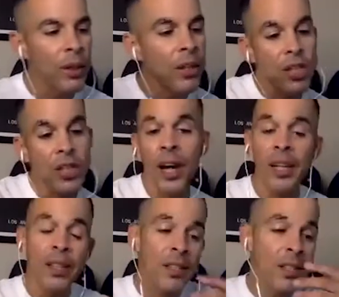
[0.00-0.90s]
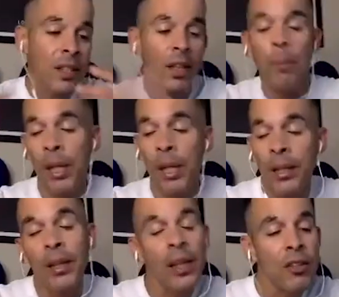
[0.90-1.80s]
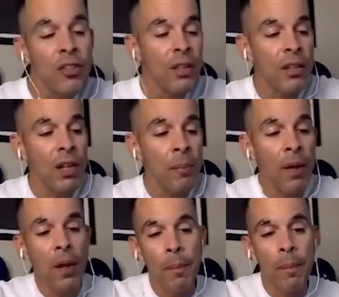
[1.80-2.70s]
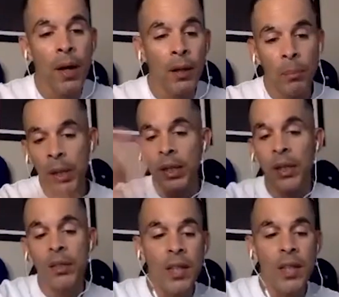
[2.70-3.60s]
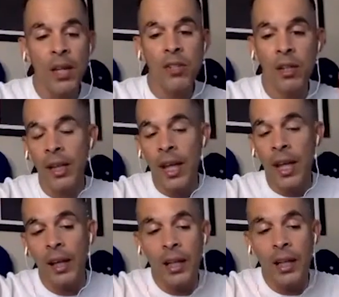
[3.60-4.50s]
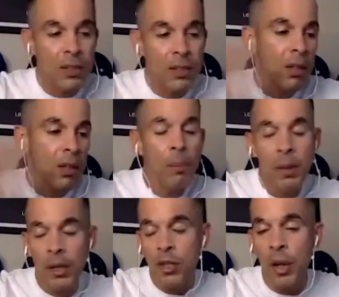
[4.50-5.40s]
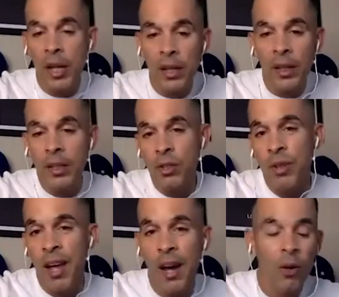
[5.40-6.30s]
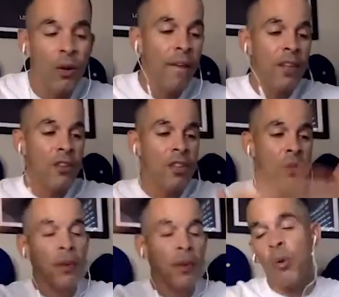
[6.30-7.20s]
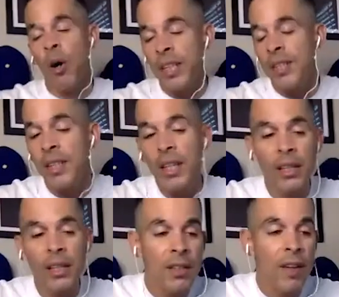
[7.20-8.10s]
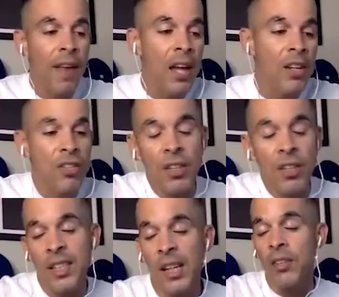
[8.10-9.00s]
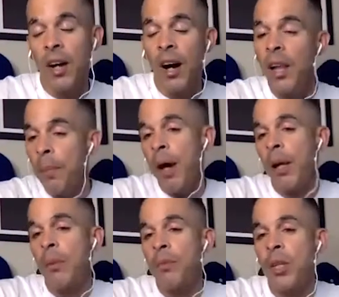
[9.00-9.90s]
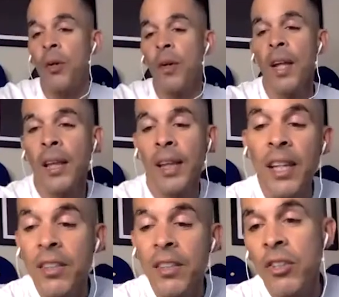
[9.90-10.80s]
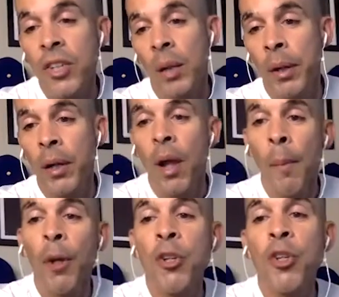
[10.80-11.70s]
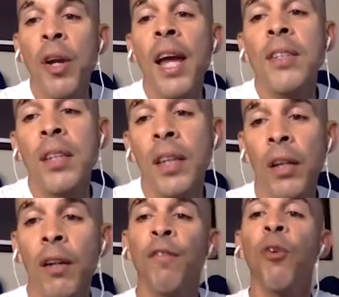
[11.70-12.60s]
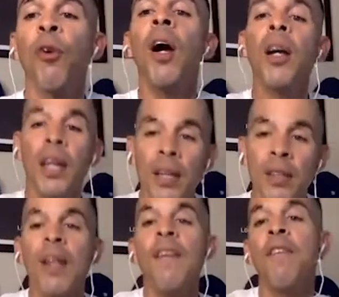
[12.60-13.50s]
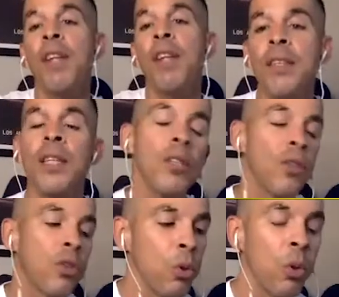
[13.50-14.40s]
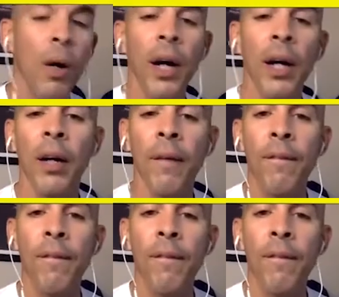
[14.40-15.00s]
and then she got into competing, and then she ended up competing on stage, and then that led to her being a trainer. And so now she's been through all these things, and she's going to tell us all about them. So, ladies and gentlemen, put your hands together for our guest, Vanesa Zuluaga.